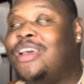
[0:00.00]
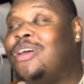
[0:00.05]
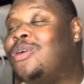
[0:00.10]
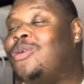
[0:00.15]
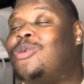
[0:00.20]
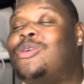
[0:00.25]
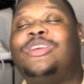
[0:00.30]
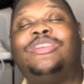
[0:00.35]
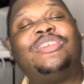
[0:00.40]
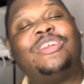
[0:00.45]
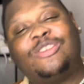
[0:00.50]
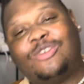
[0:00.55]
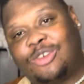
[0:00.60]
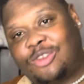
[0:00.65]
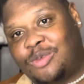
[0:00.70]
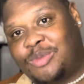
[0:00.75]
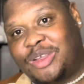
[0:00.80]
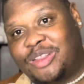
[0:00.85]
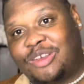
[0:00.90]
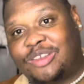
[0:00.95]
I'm still throw
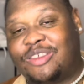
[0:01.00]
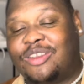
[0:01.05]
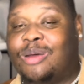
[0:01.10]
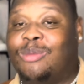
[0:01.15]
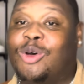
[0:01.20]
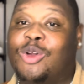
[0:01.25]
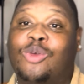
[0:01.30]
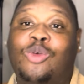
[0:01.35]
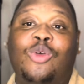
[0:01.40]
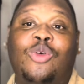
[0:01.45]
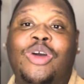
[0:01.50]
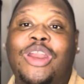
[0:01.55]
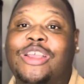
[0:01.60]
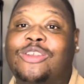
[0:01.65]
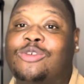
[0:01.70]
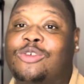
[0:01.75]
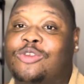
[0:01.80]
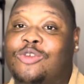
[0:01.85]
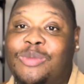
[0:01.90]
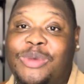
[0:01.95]
tomatoes in about. I'm could have
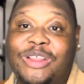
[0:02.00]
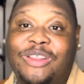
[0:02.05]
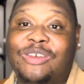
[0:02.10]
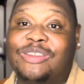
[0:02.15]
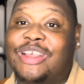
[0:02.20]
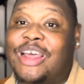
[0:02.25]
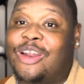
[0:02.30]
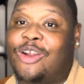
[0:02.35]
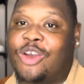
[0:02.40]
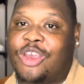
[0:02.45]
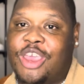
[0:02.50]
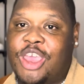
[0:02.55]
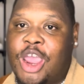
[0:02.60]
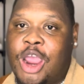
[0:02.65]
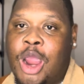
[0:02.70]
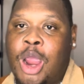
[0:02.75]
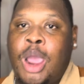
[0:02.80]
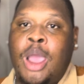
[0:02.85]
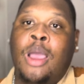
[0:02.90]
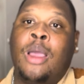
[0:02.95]
thrown tomatoes are not
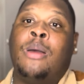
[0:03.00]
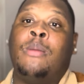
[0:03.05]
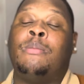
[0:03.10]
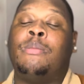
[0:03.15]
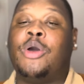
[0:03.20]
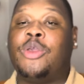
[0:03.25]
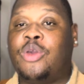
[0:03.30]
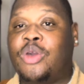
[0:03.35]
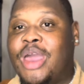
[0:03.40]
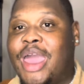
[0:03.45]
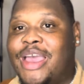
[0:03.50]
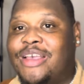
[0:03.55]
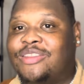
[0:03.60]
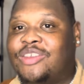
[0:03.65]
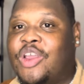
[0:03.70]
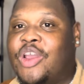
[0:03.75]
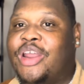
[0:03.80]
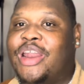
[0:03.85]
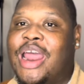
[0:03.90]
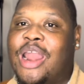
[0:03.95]
here. But you guys
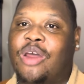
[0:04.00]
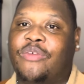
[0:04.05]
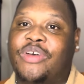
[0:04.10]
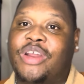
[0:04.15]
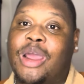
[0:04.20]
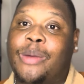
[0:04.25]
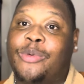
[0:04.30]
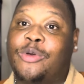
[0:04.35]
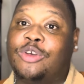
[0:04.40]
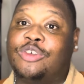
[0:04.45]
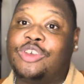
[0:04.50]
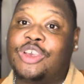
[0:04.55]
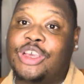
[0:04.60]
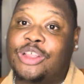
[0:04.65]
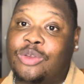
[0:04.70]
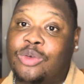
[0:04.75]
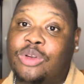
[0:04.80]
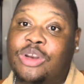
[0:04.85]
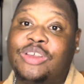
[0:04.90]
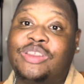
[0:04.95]
care and I love and appreciate
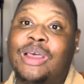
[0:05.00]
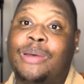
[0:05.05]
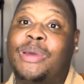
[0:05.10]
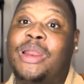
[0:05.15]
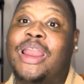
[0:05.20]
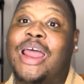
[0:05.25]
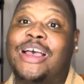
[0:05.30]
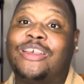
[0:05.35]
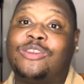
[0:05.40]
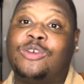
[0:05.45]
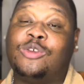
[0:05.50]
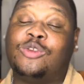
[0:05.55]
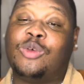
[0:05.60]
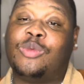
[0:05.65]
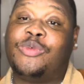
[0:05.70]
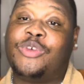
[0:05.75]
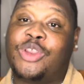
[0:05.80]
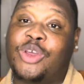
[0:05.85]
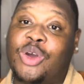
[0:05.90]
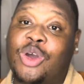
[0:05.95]
you. This is my last YouTube
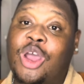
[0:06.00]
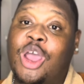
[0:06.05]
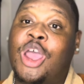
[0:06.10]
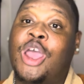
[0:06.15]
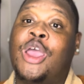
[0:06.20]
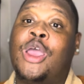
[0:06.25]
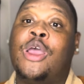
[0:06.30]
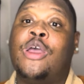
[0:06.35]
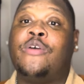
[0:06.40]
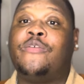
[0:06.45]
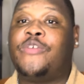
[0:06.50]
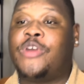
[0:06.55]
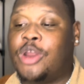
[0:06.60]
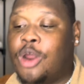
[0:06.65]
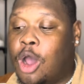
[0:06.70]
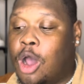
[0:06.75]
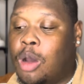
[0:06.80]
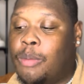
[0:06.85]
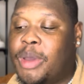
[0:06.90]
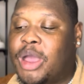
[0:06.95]
video. For
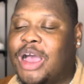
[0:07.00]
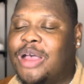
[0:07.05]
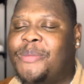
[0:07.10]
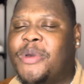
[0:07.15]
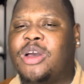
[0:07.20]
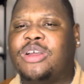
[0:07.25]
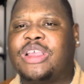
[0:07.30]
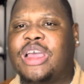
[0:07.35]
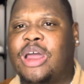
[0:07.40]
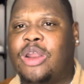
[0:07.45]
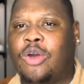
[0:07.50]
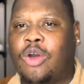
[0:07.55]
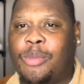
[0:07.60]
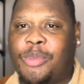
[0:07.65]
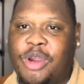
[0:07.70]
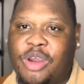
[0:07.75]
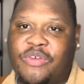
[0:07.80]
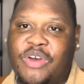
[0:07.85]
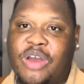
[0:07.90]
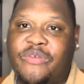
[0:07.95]
know, because I'm going to take a little
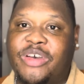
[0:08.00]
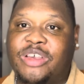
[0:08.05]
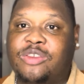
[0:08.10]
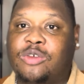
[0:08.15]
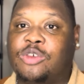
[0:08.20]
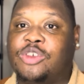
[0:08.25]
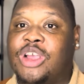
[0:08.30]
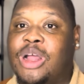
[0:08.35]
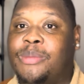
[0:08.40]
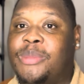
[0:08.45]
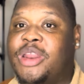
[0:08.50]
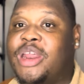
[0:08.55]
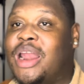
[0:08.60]
break from for social media,